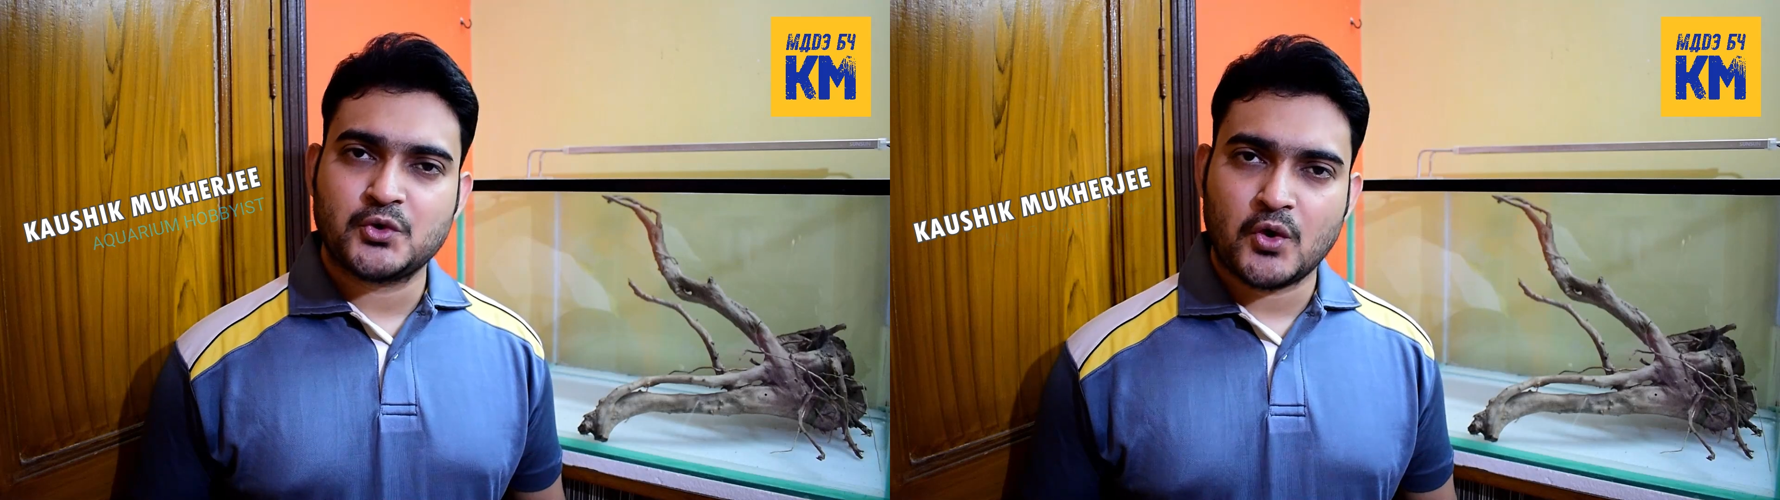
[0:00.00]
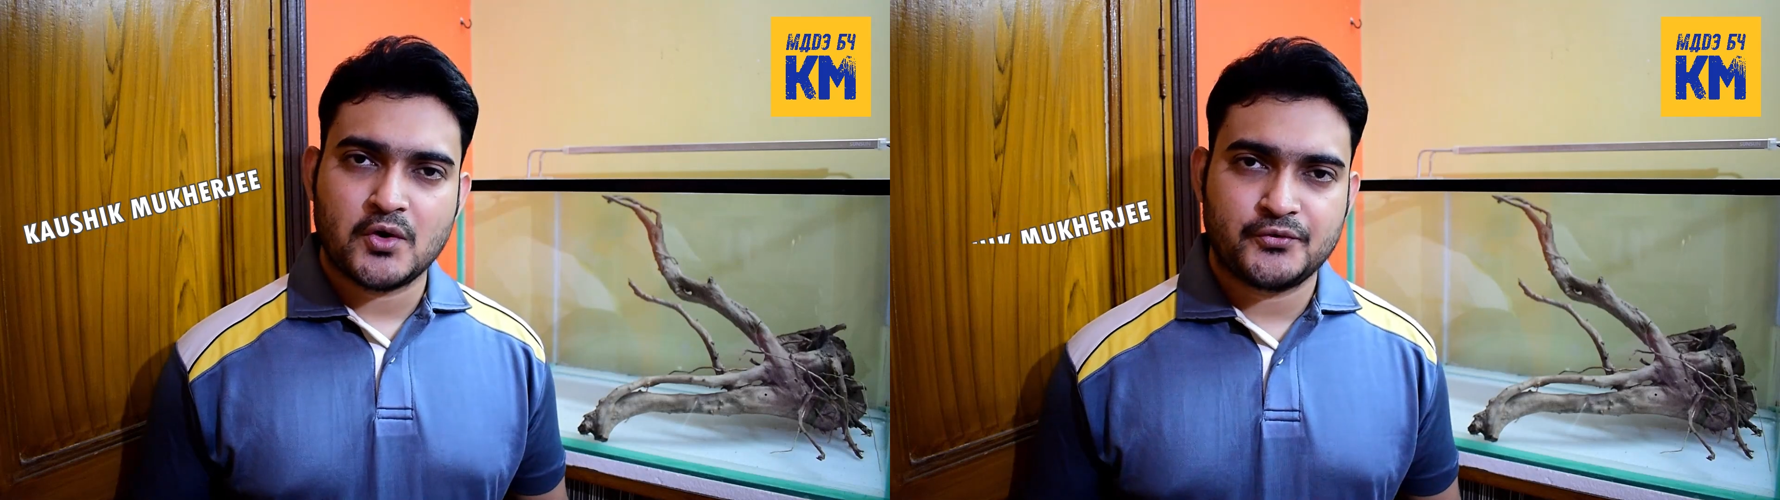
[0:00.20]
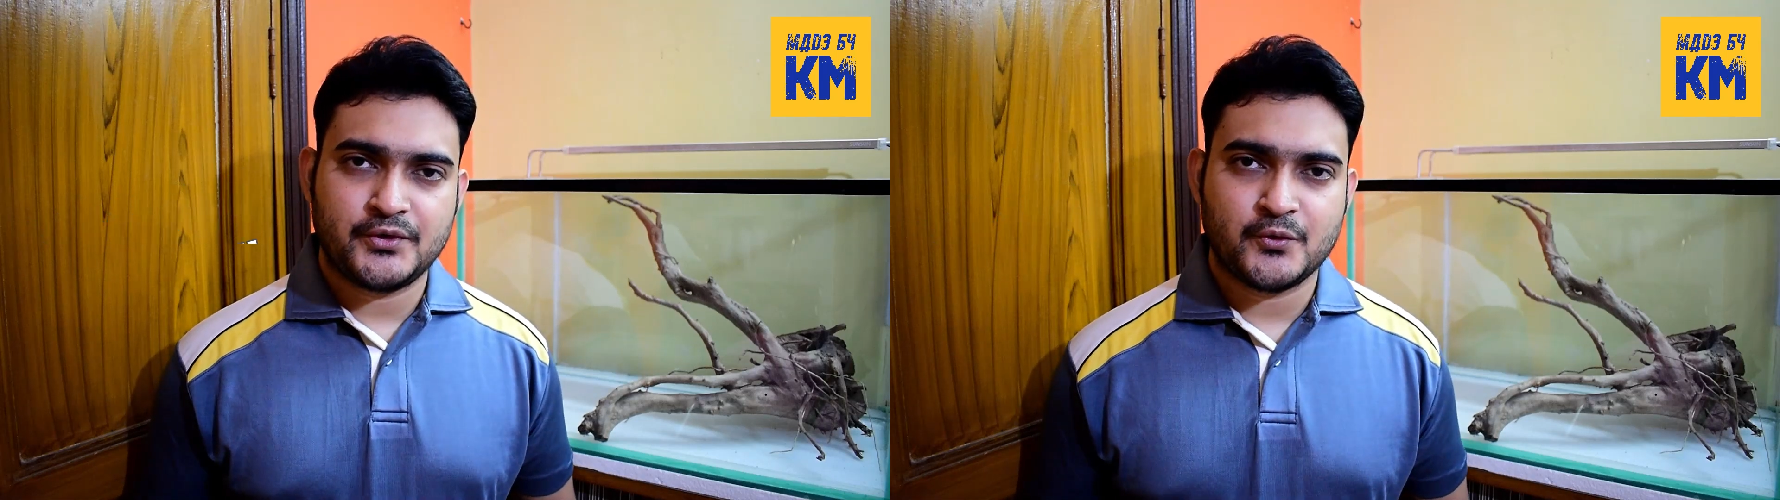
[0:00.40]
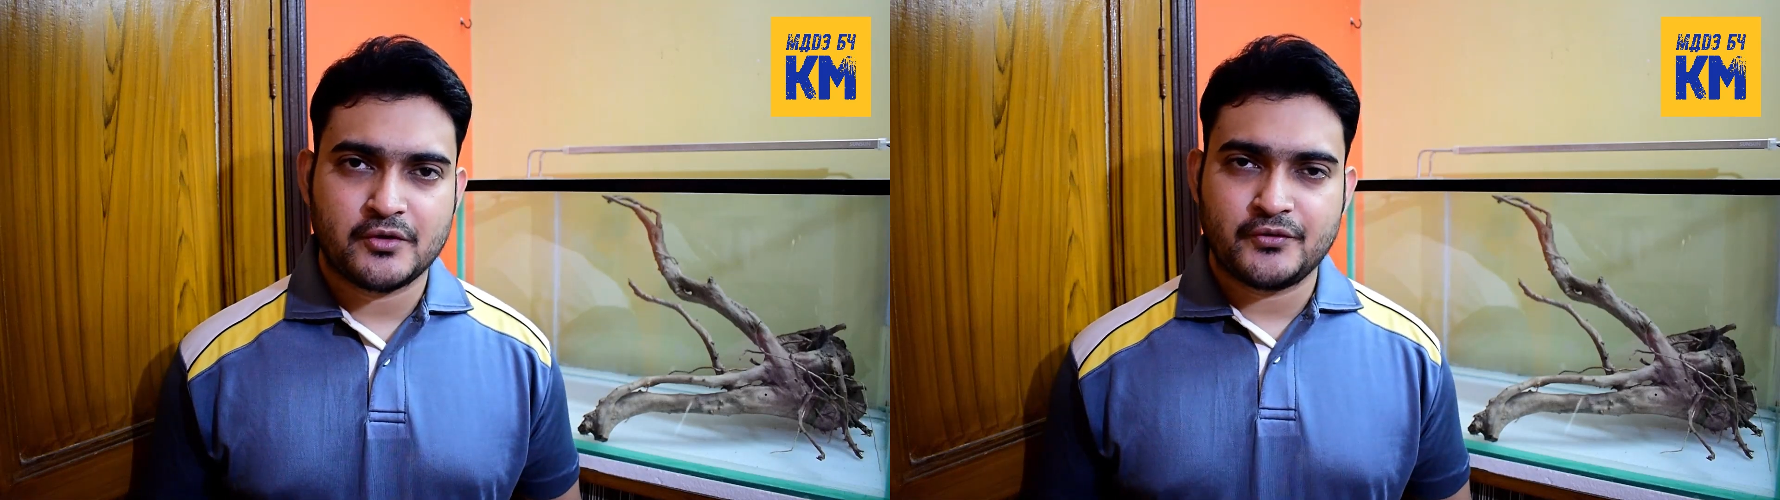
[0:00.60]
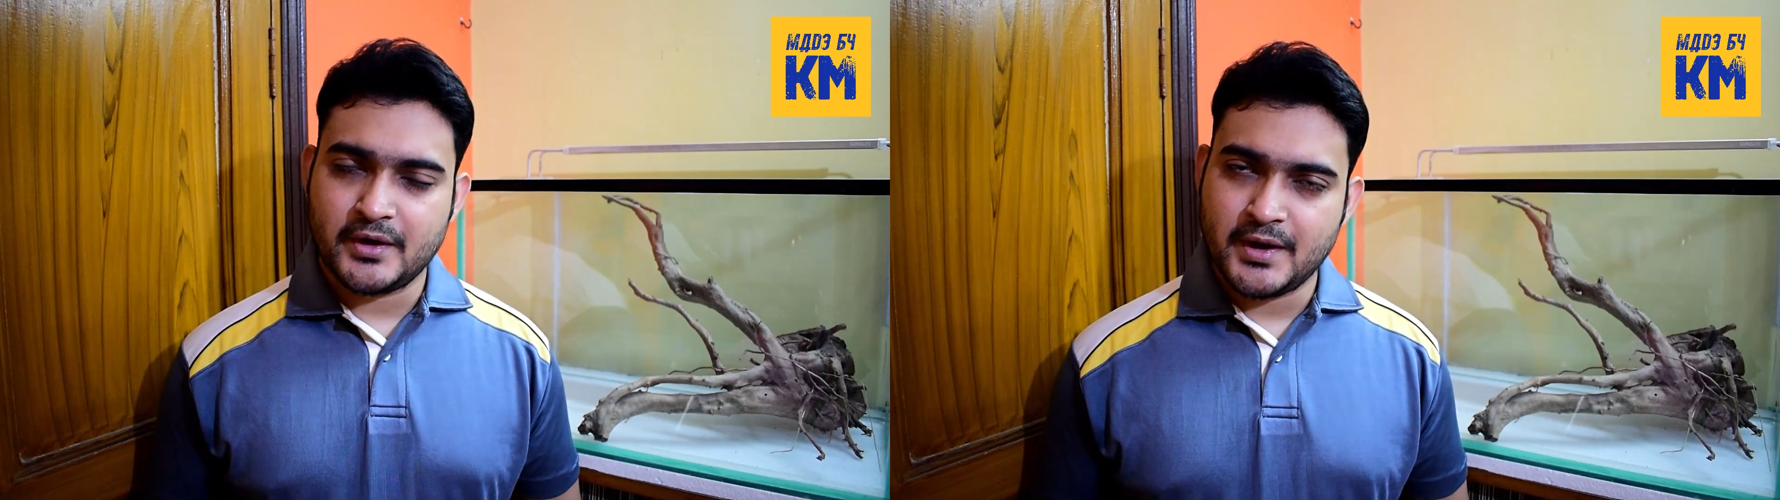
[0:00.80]
wish all of you
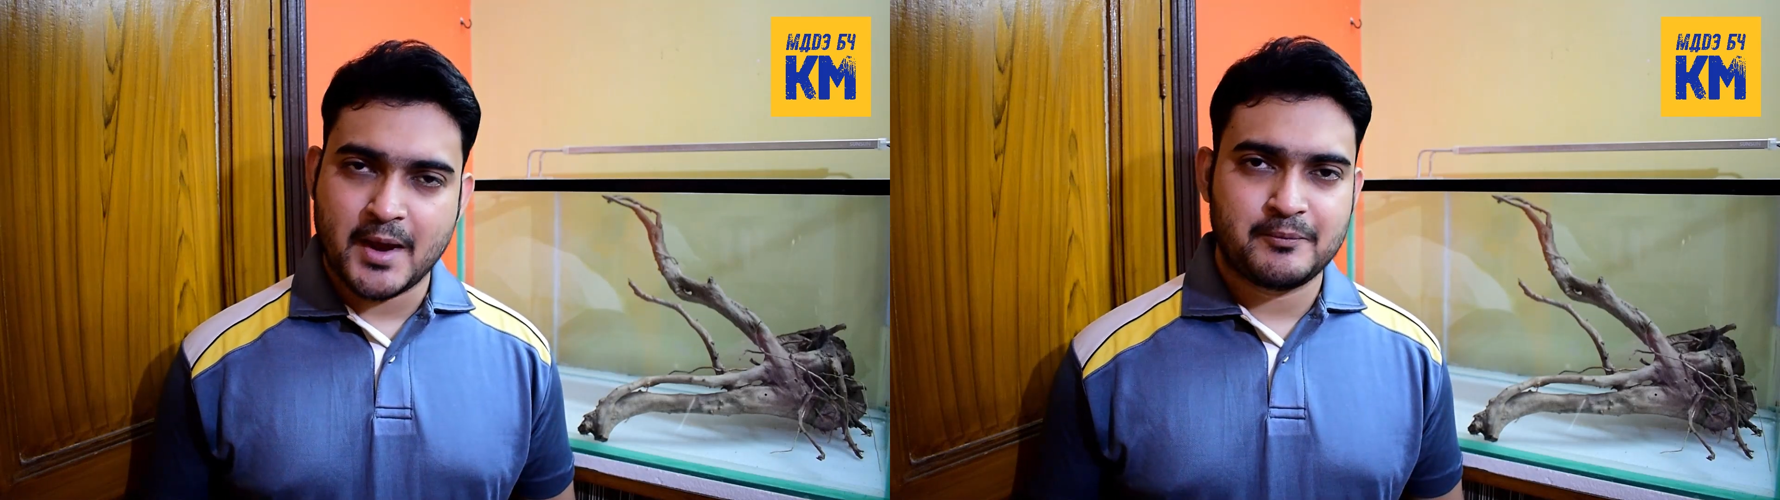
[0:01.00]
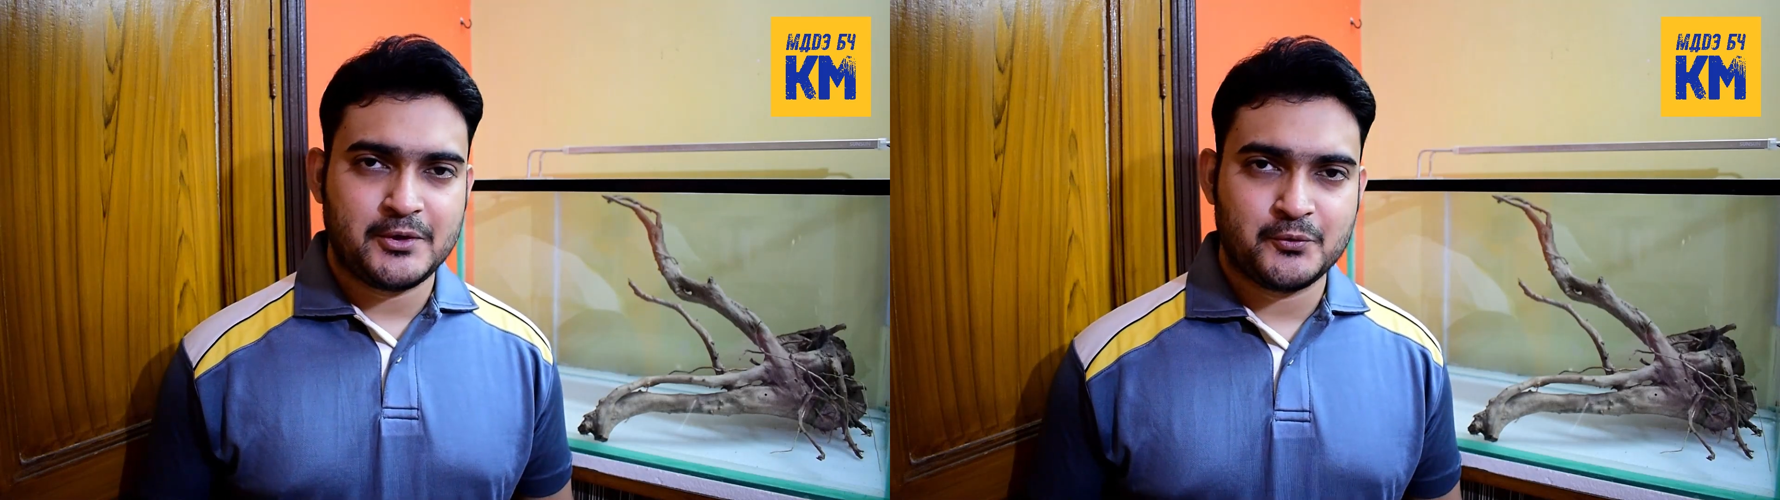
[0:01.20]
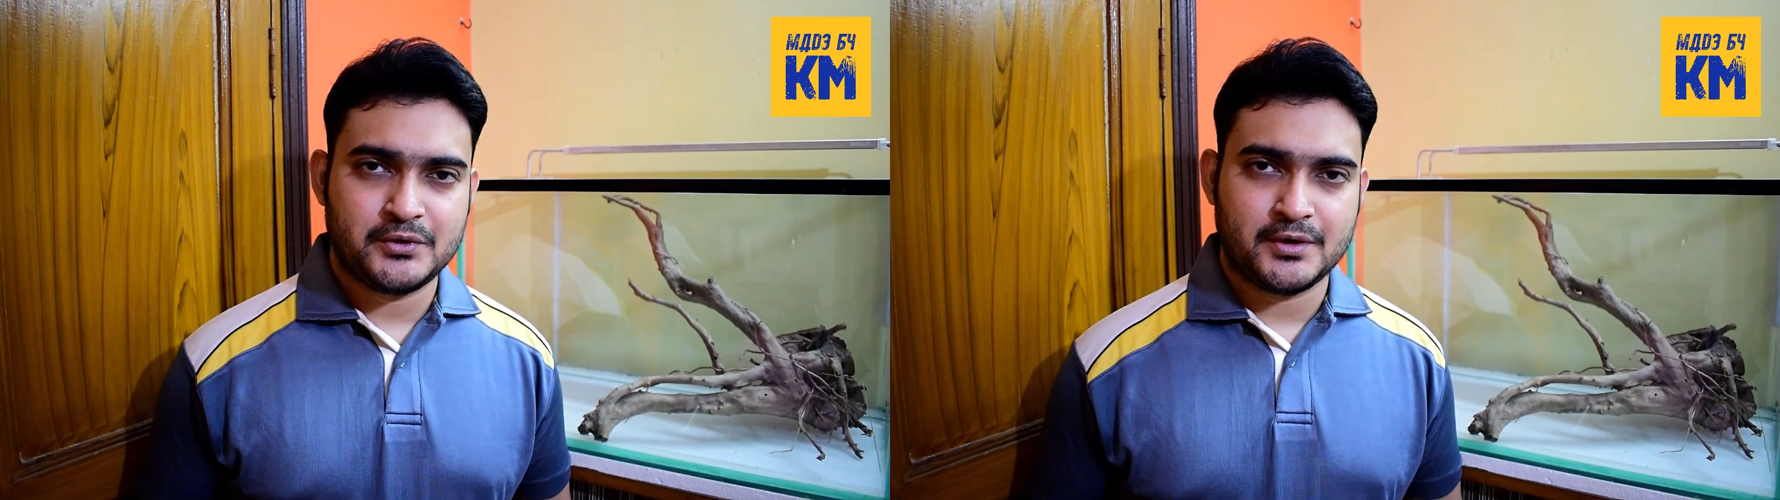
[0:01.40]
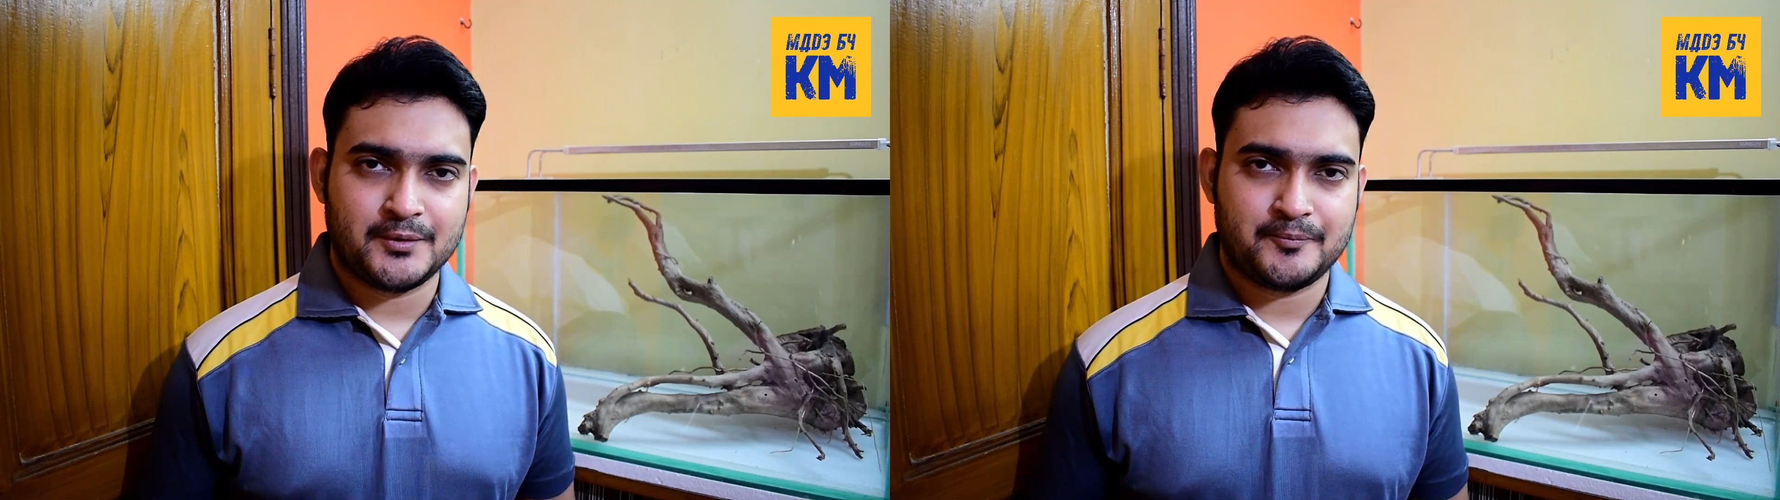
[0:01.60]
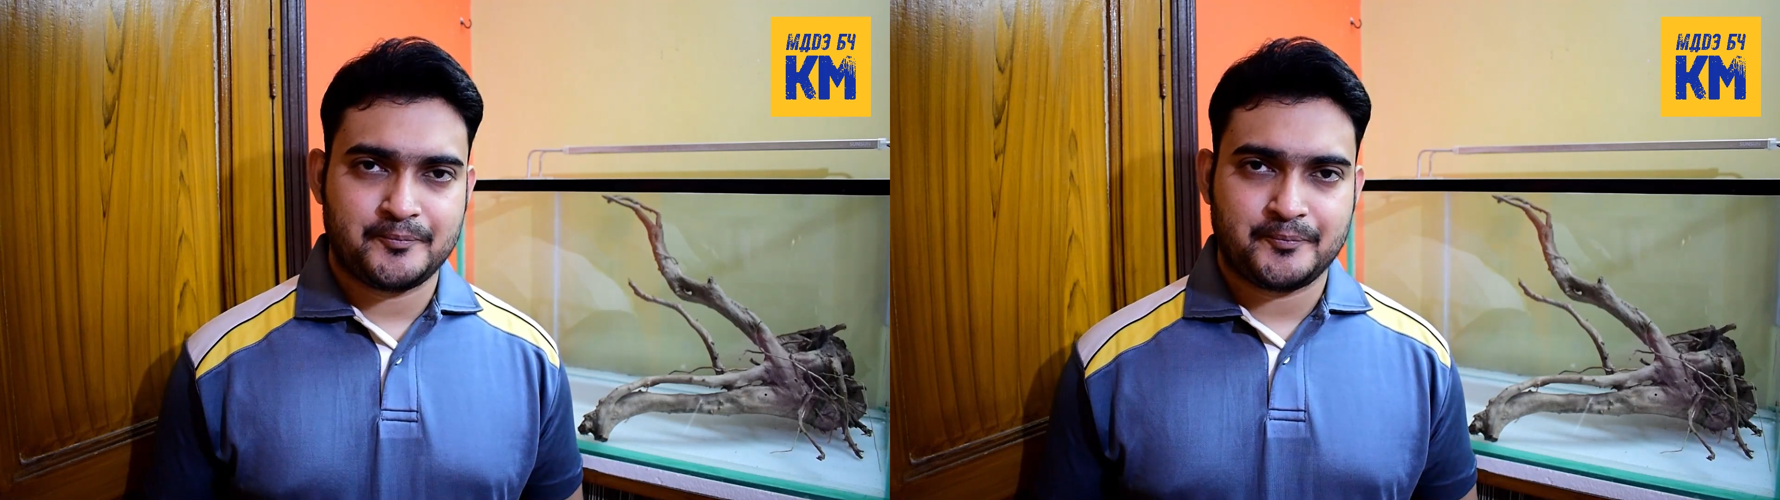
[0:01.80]
a very happy new
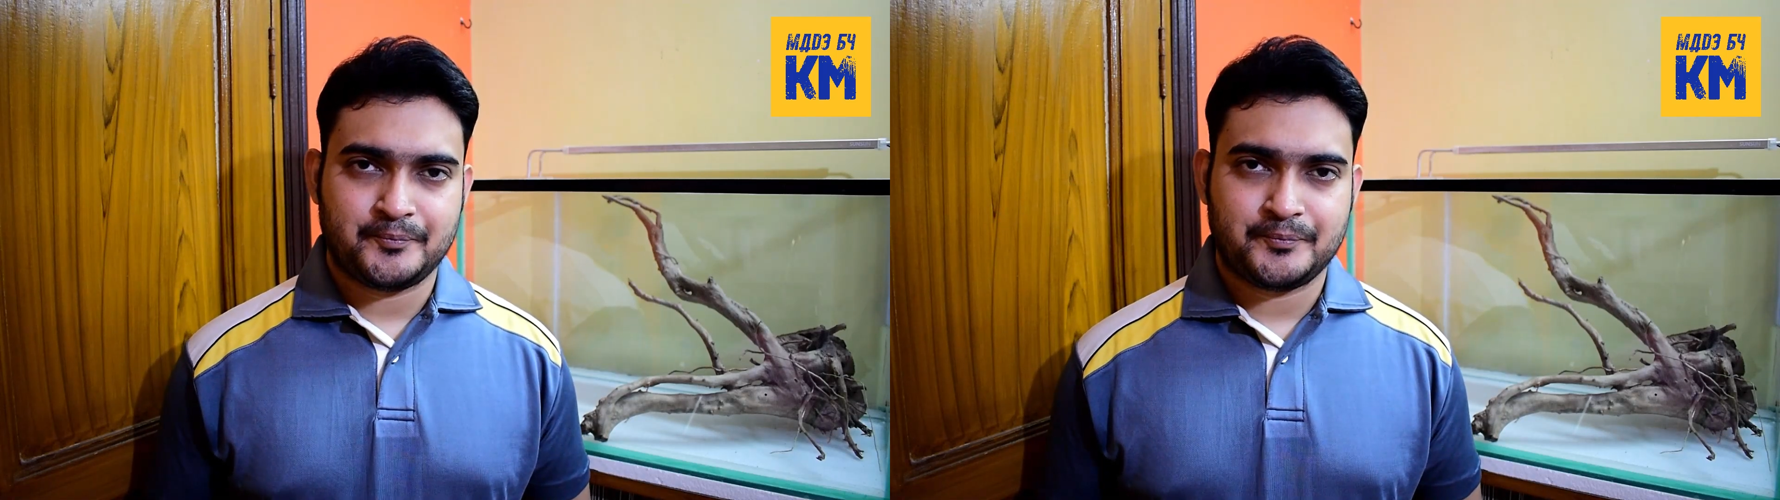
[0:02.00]
year.